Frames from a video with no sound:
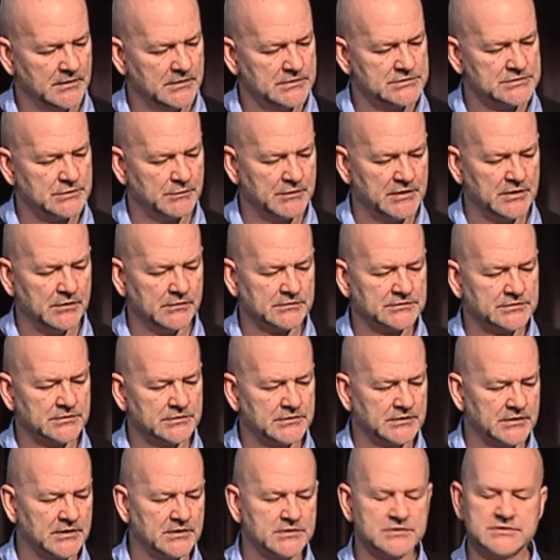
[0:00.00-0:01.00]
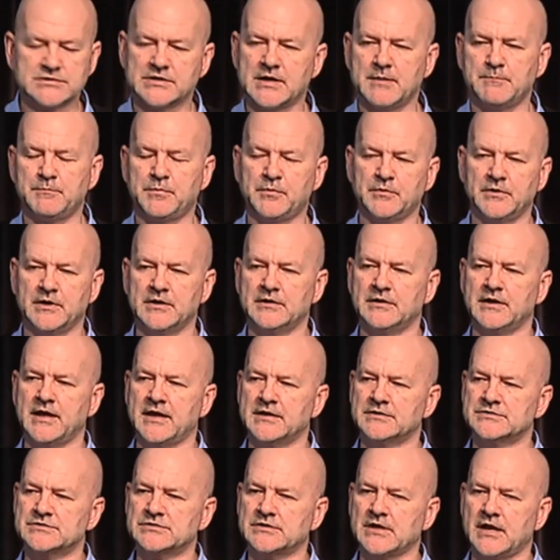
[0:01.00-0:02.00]
So we looked at the contemporary
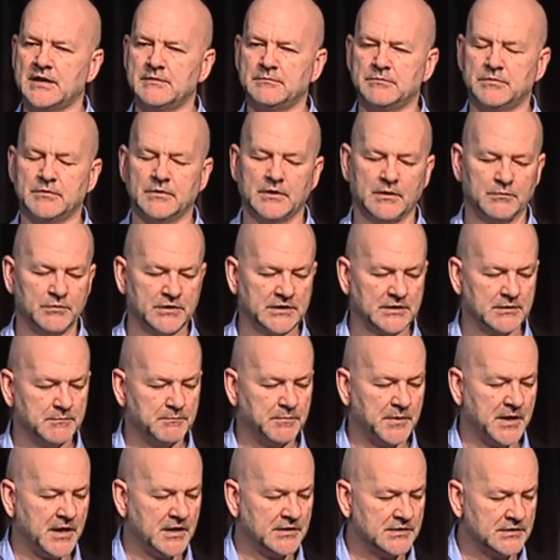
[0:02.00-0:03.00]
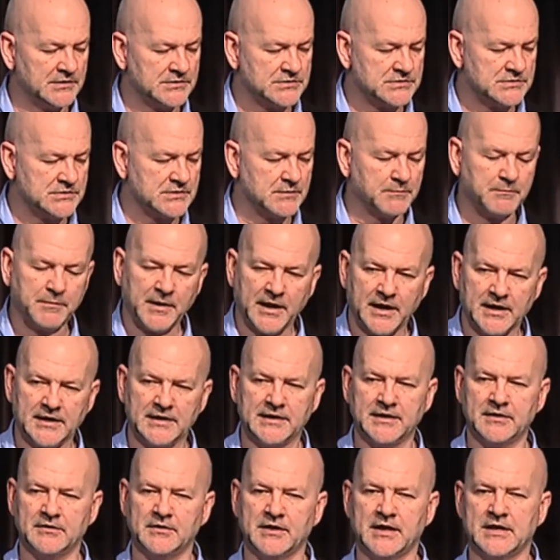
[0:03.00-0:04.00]
landscape. We compared it to the
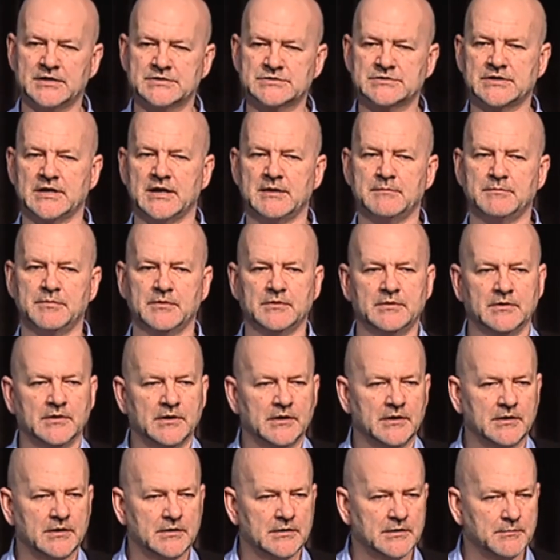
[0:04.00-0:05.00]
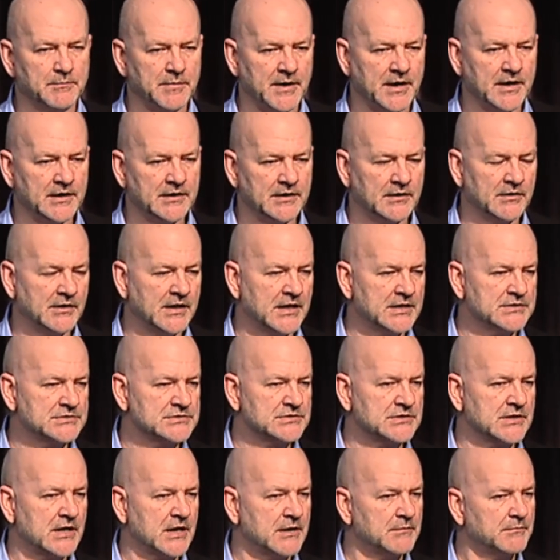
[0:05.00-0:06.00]
paleo landscape and the paleo
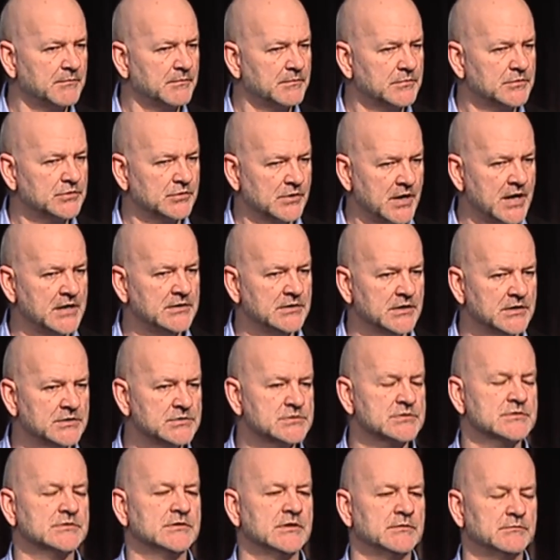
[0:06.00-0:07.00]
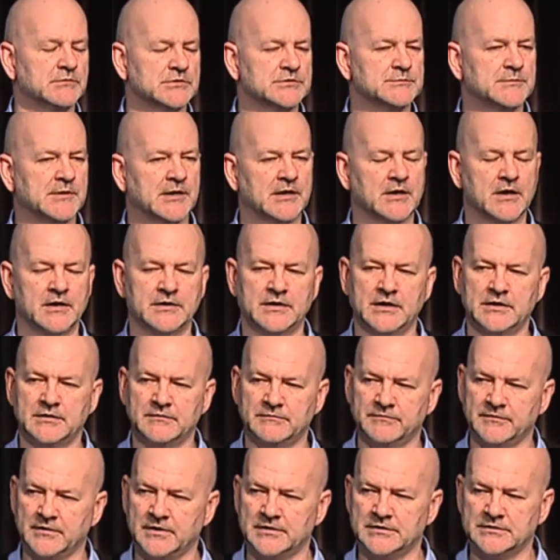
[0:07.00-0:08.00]
landscape drainage that was being
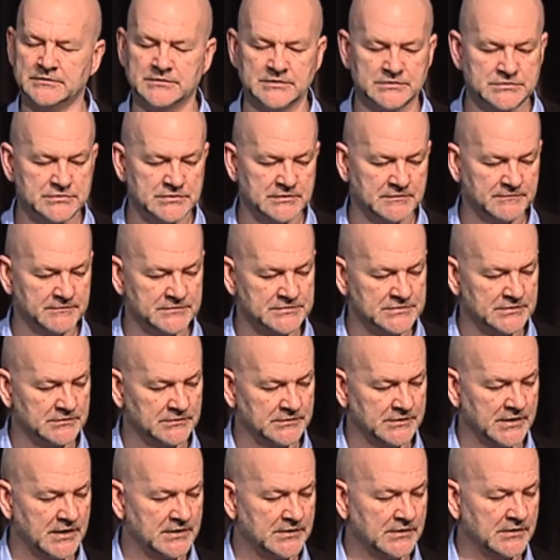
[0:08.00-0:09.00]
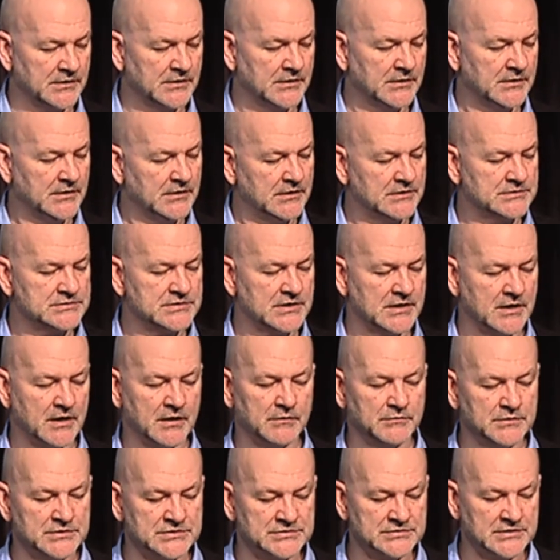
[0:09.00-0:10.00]
identified in the geophysical data and said,
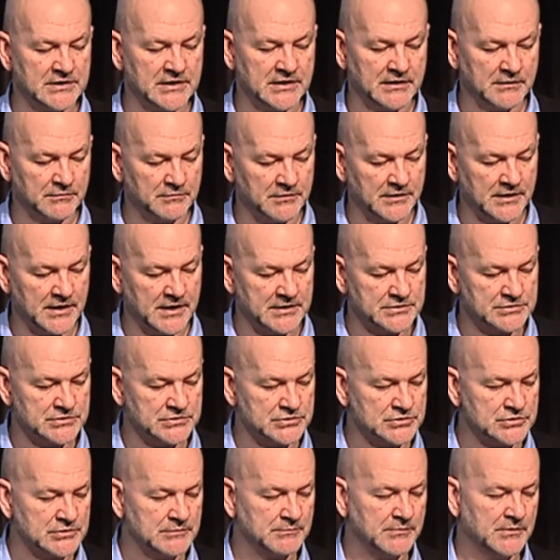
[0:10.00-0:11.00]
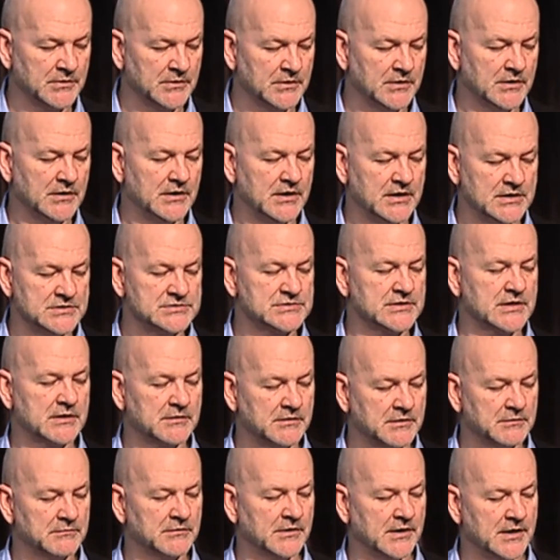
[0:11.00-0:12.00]
are we seeing a relationship? Is
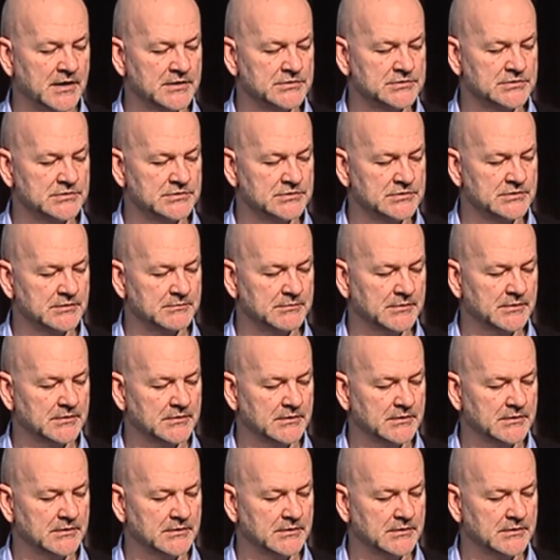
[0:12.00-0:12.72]
there a relationship?